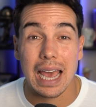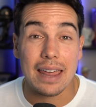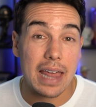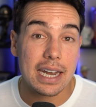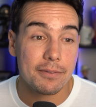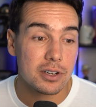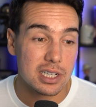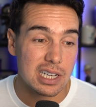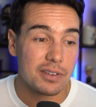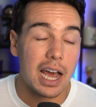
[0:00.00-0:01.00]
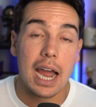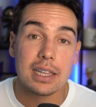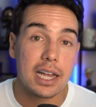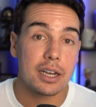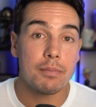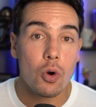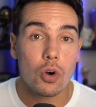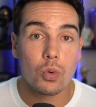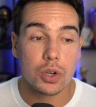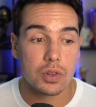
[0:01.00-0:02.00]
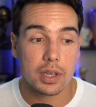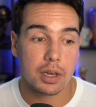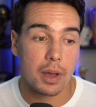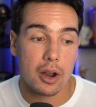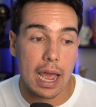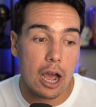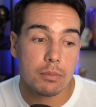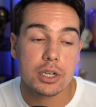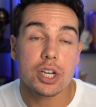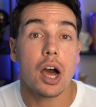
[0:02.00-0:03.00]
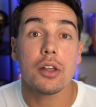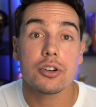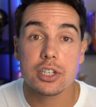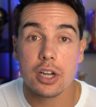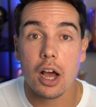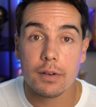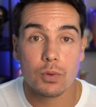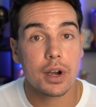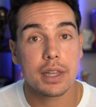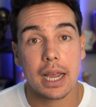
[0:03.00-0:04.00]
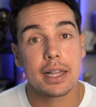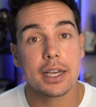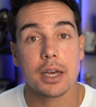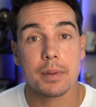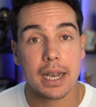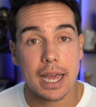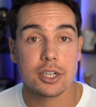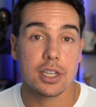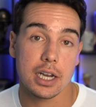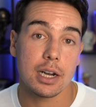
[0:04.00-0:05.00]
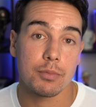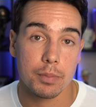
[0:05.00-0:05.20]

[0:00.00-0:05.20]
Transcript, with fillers: And that difference is even highlighted more when you think about how much other software that ClickUp can actually end up